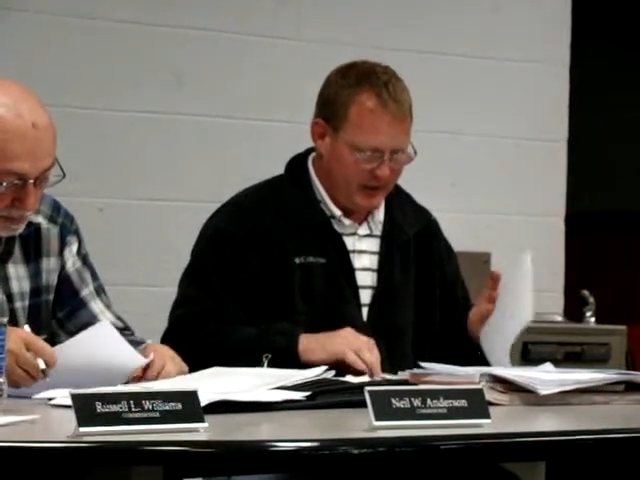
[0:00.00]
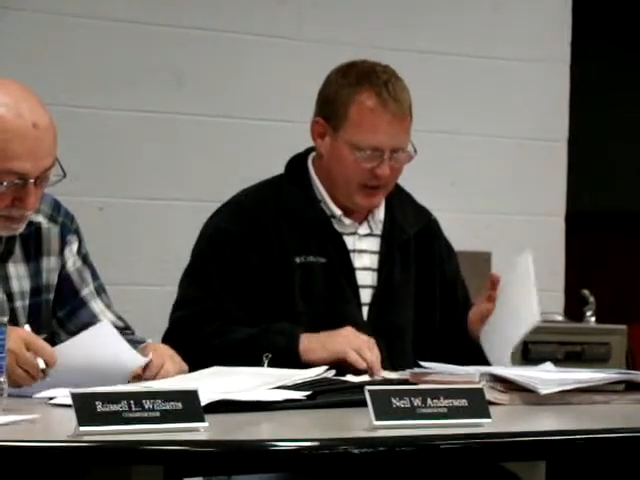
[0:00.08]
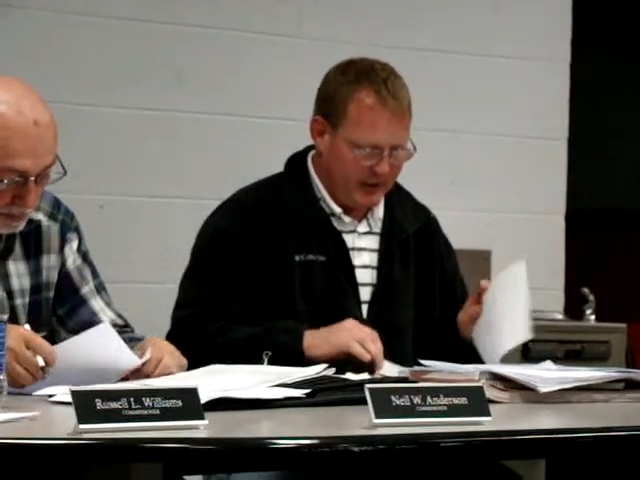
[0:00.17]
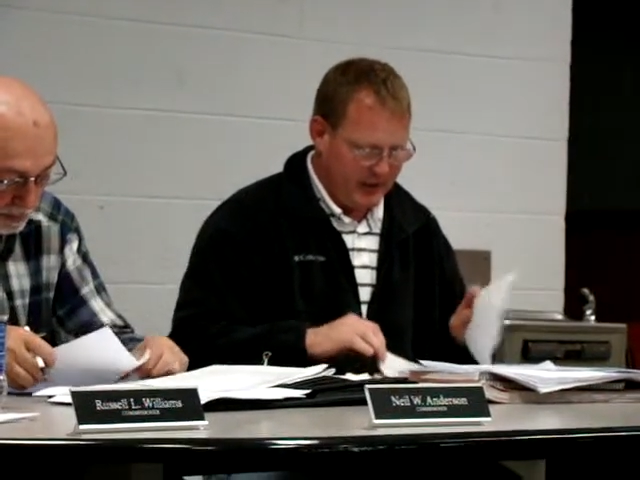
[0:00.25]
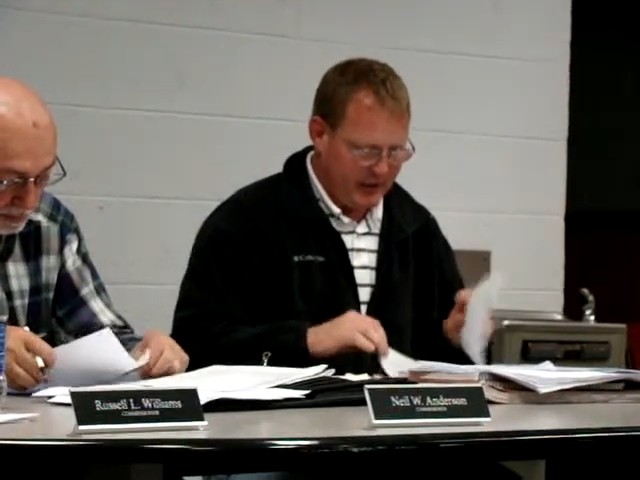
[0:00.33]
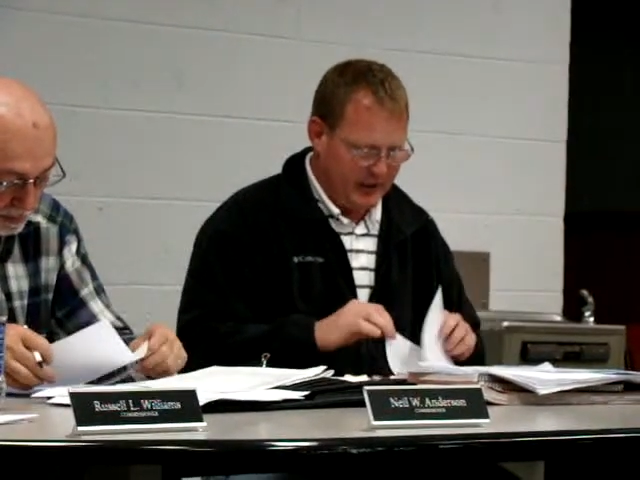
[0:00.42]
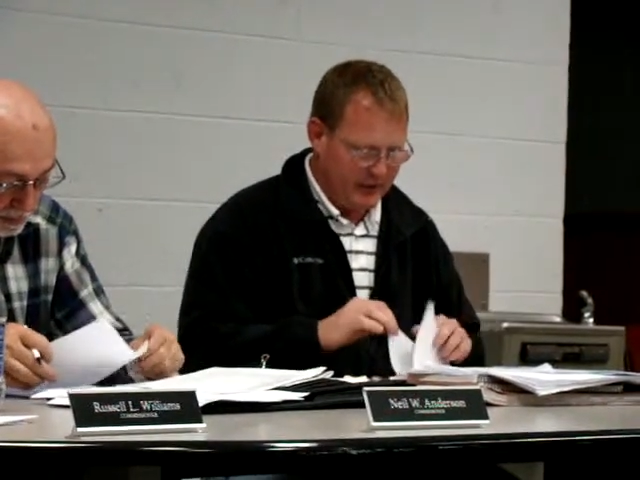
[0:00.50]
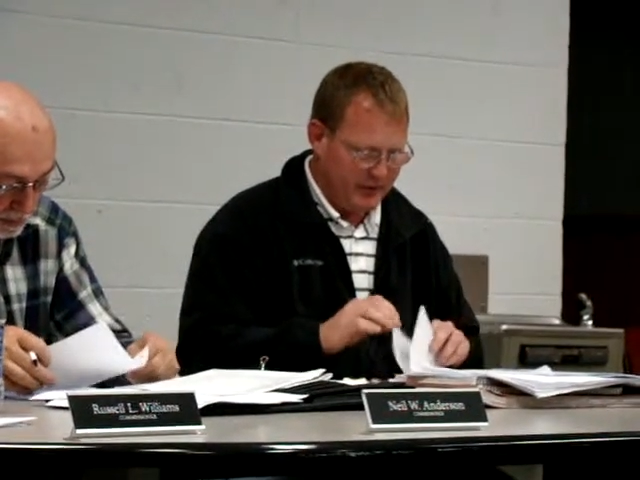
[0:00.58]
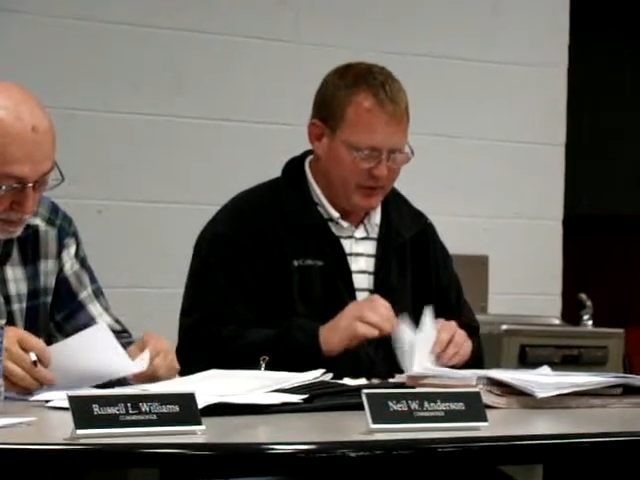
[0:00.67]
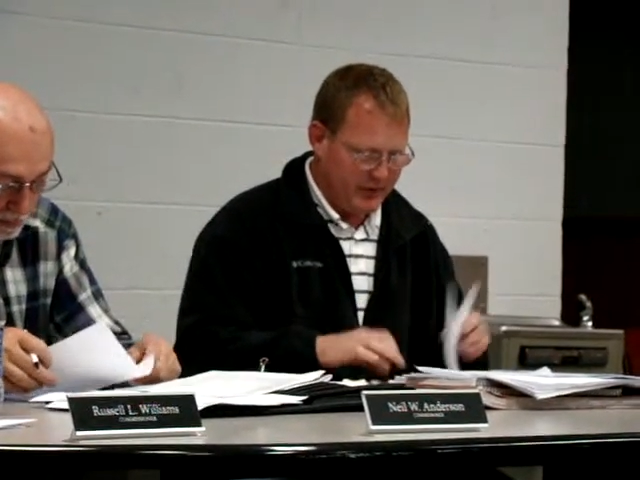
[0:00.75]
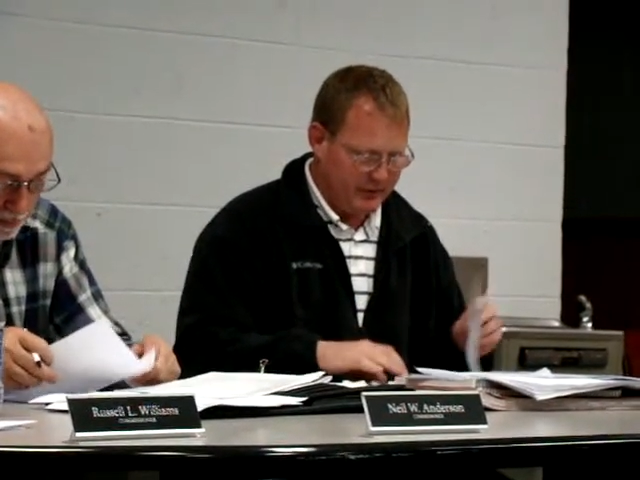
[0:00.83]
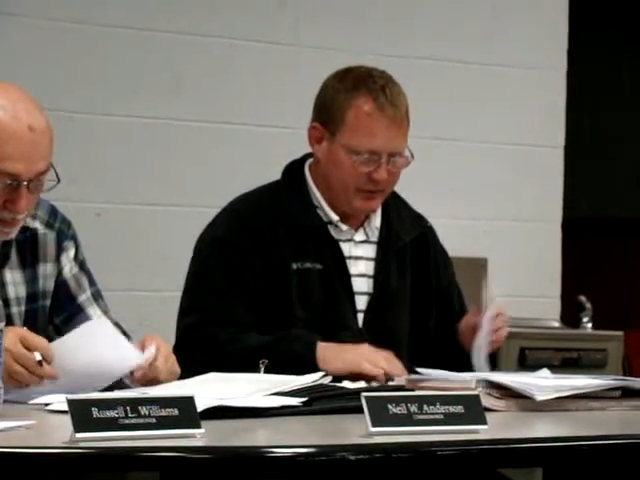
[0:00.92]
Ely
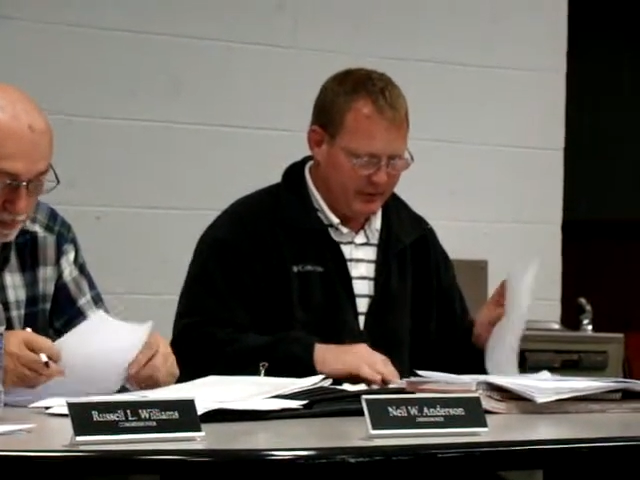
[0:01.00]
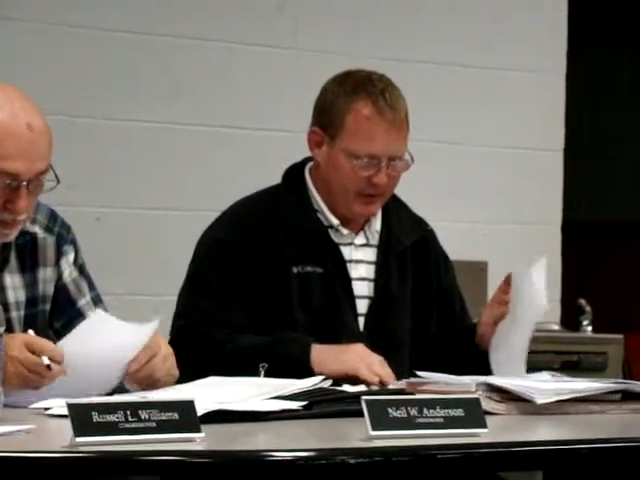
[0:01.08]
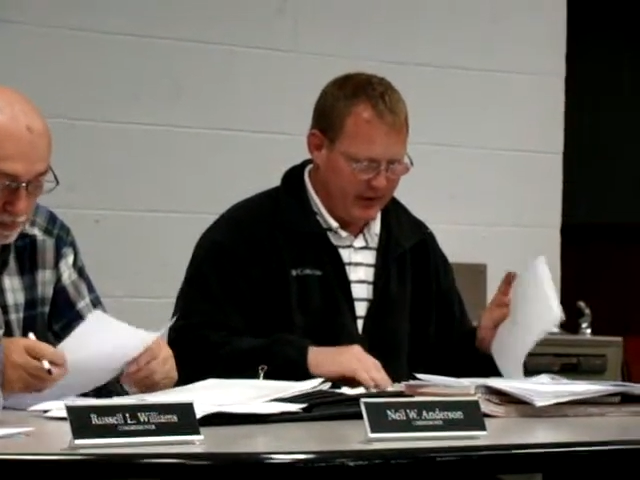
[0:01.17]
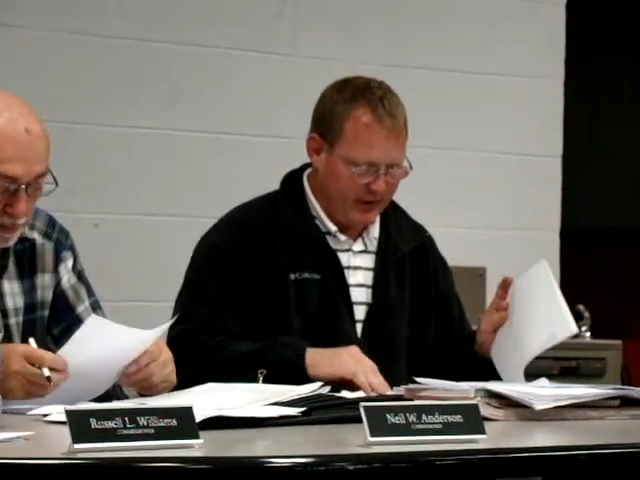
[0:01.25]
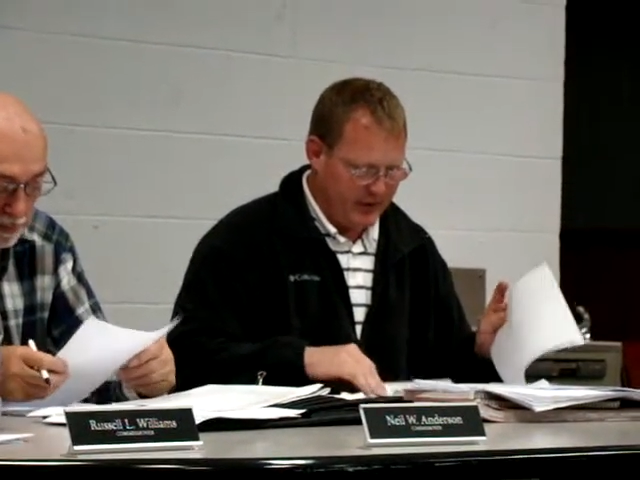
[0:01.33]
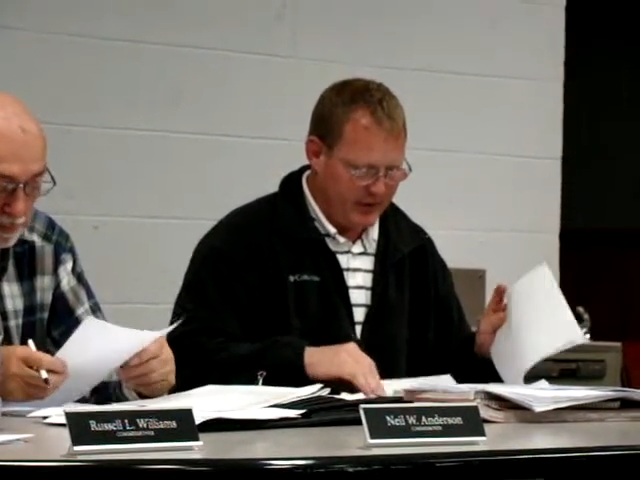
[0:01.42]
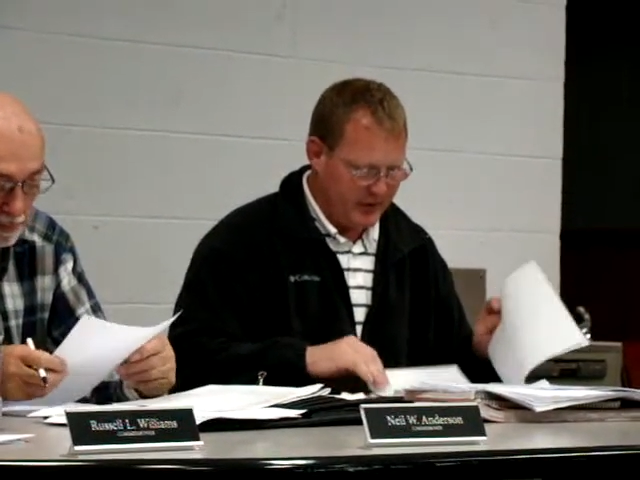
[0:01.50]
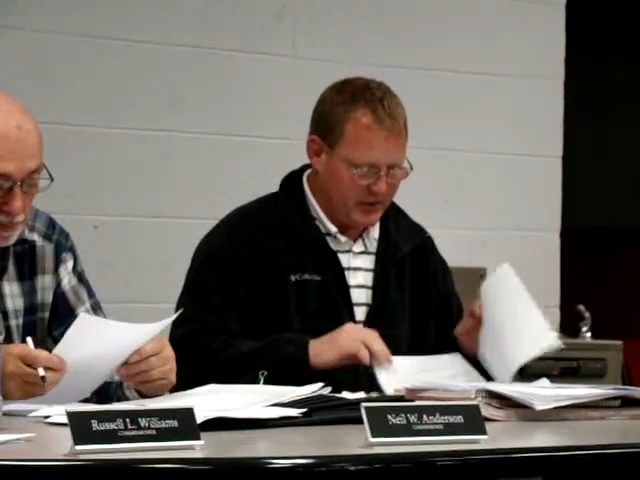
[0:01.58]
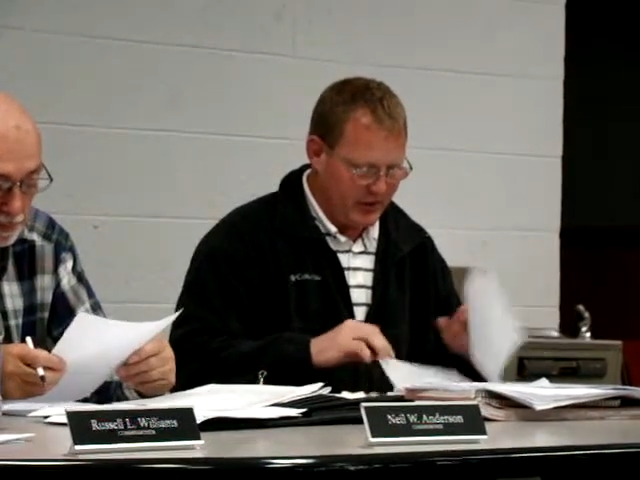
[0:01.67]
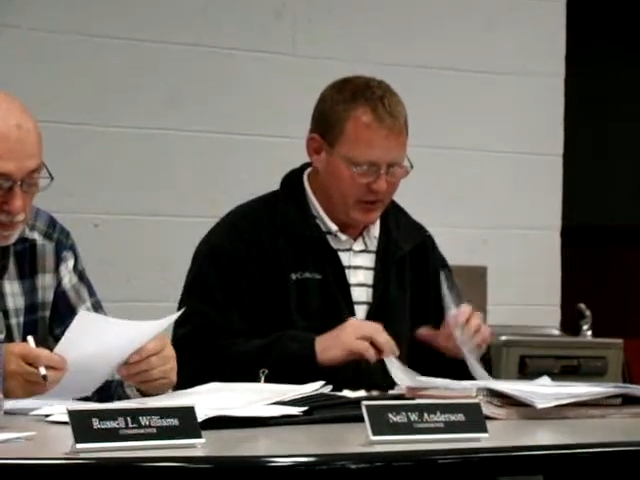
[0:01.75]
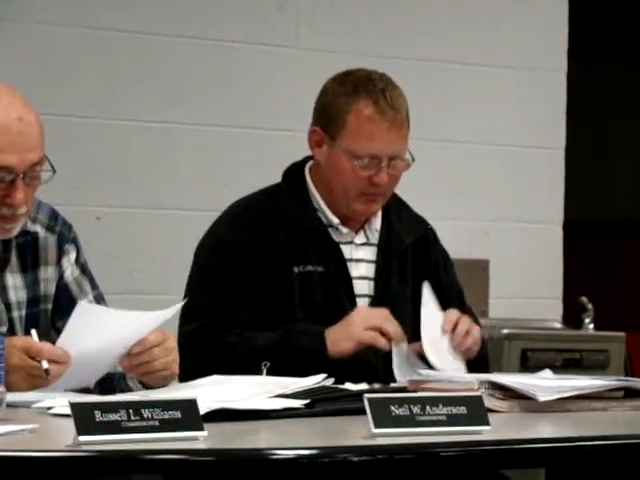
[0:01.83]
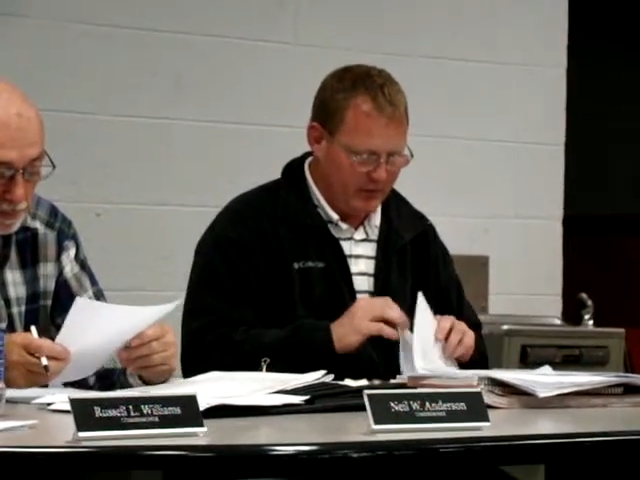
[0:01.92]
Township, and the
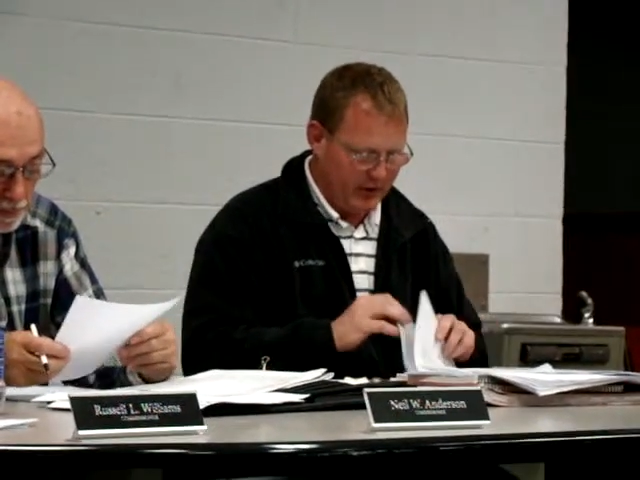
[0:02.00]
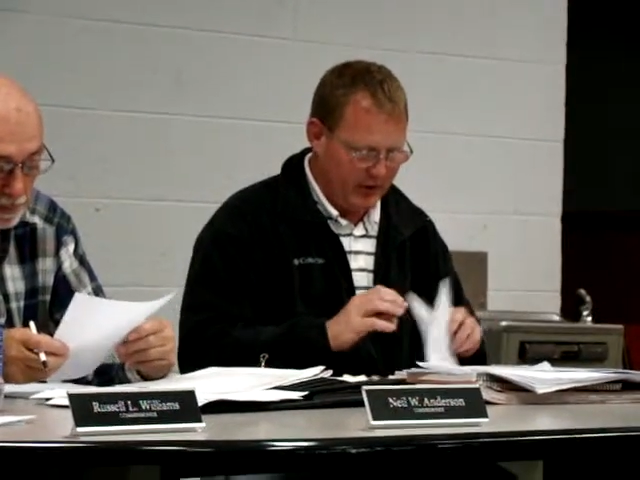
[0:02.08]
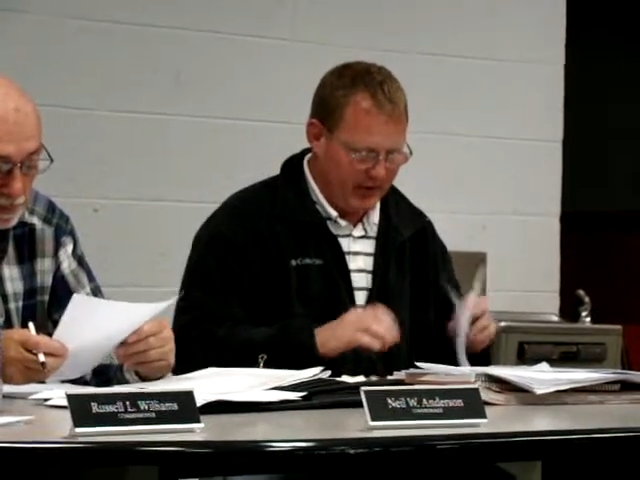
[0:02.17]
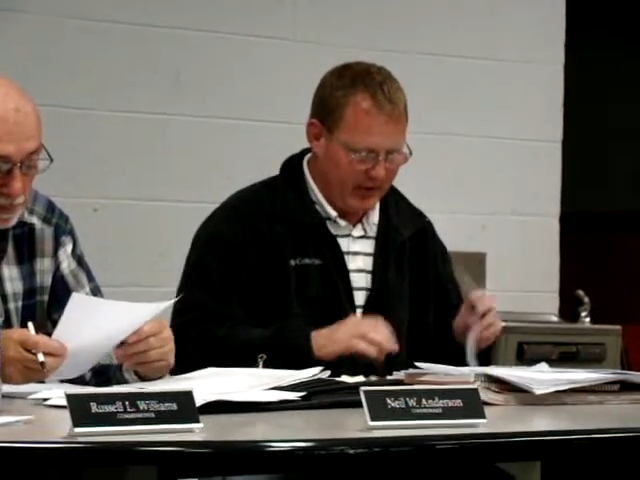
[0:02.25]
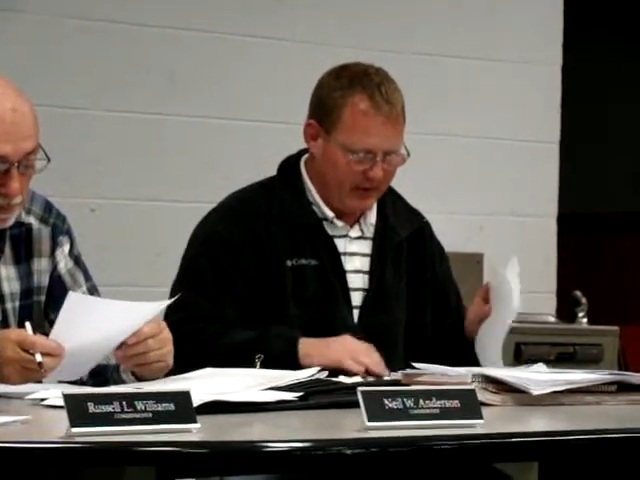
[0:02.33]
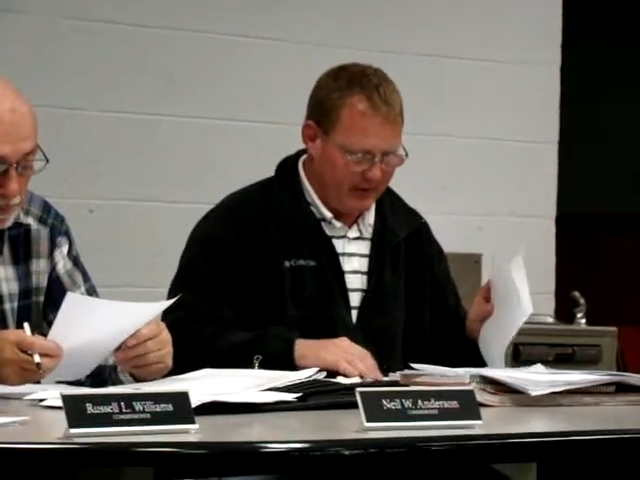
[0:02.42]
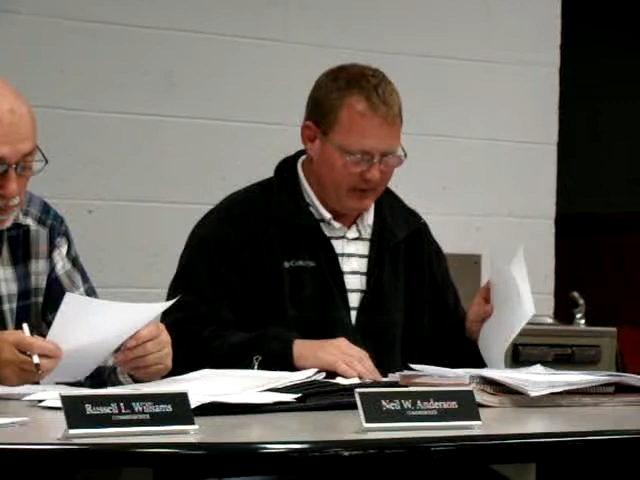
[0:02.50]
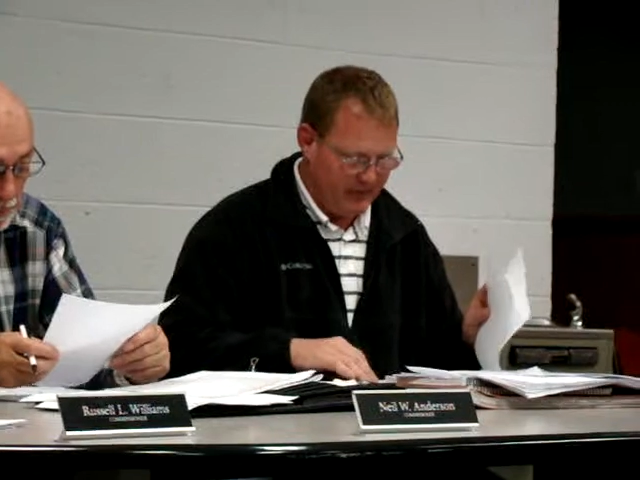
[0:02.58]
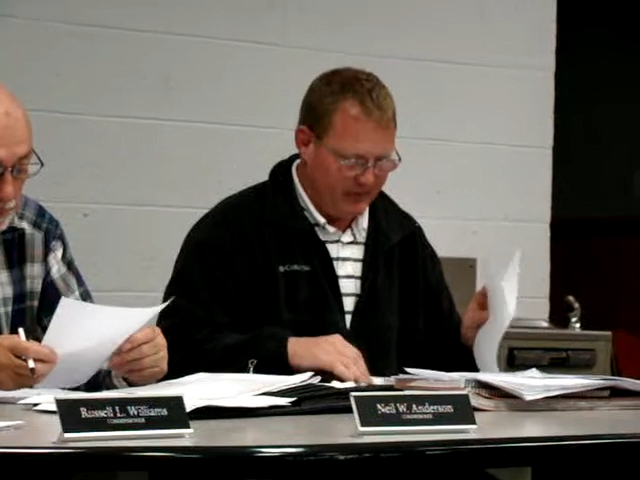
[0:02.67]
City of Marquette.